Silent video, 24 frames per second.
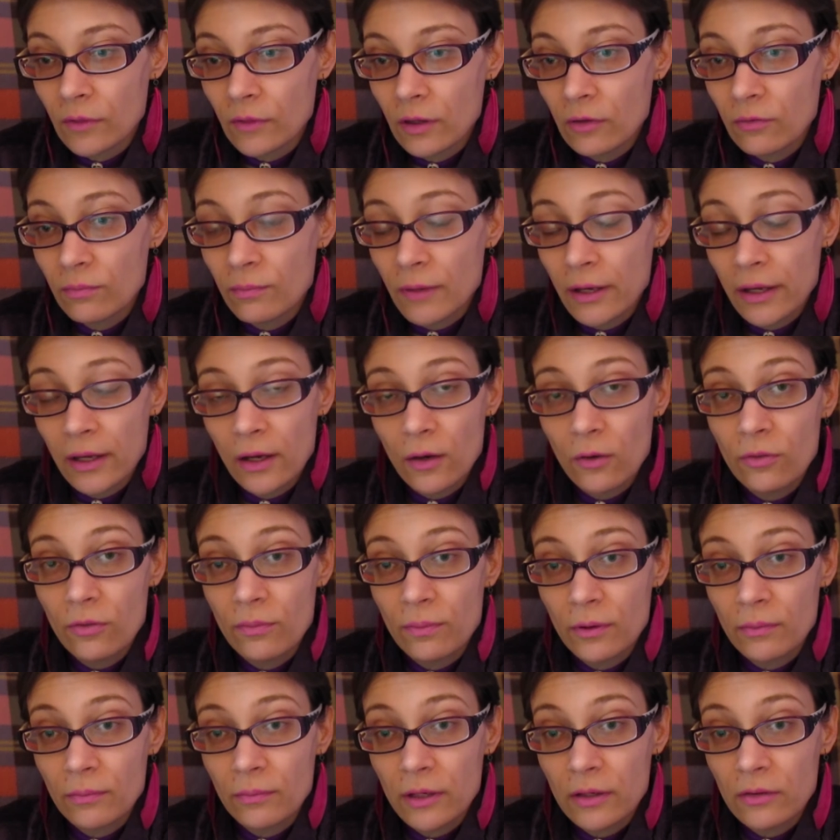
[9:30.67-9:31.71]
if my health
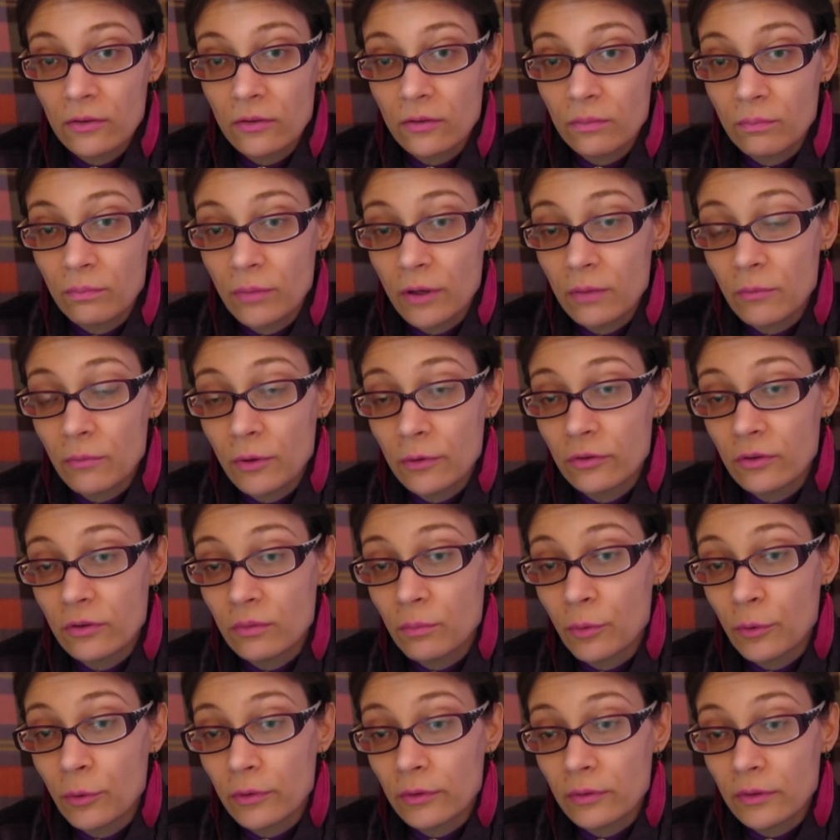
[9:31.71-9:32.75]
permits. But most
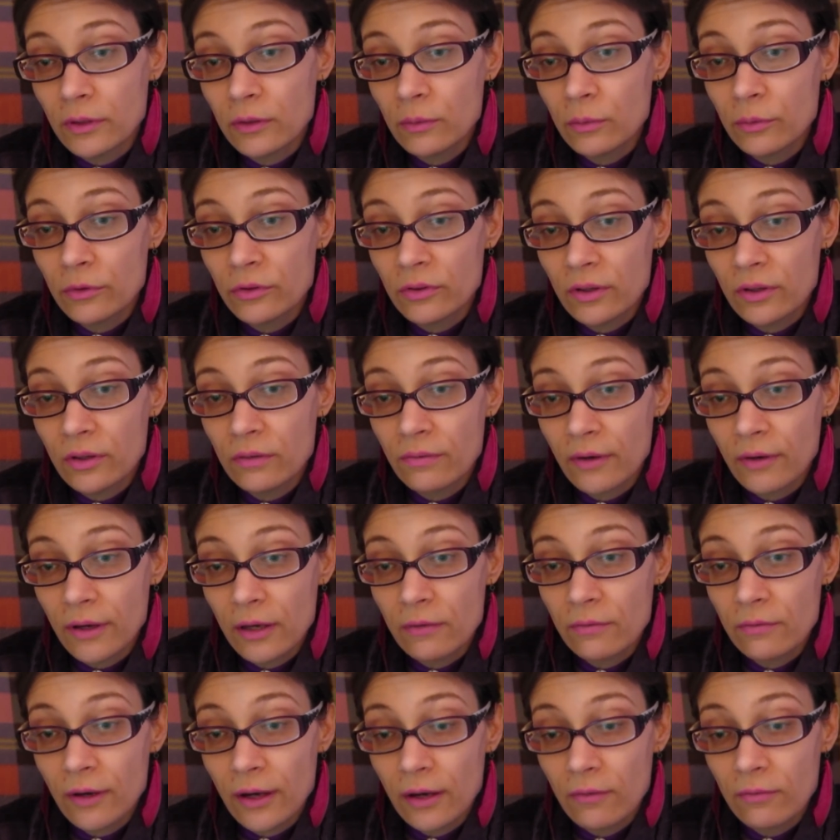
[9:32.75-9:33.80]
importantly, we'll see if I
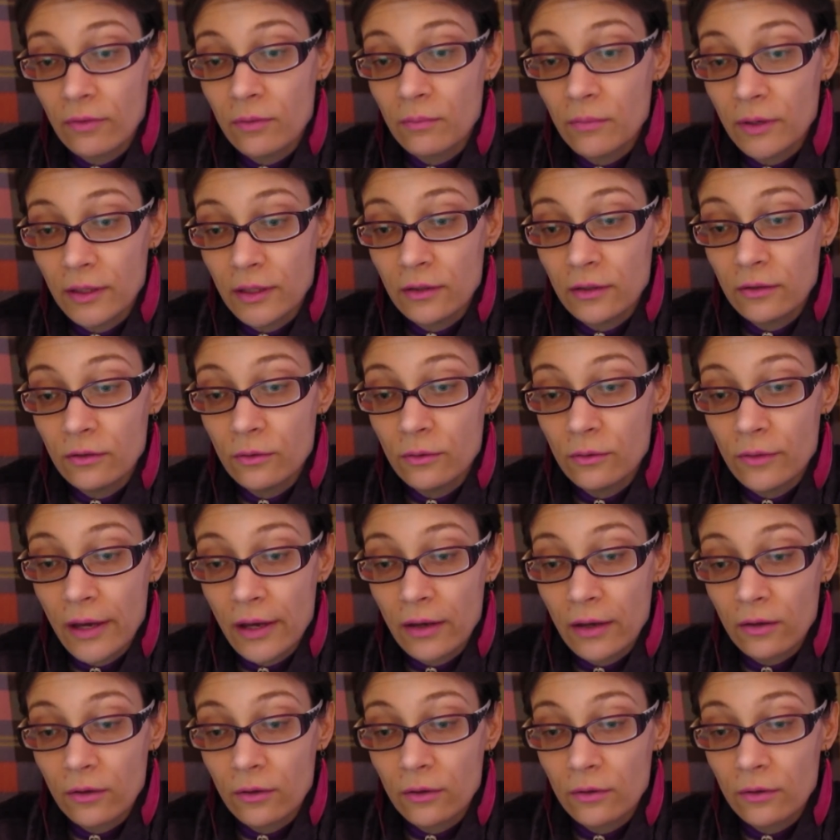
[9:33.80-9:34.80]
ever have the money to do that.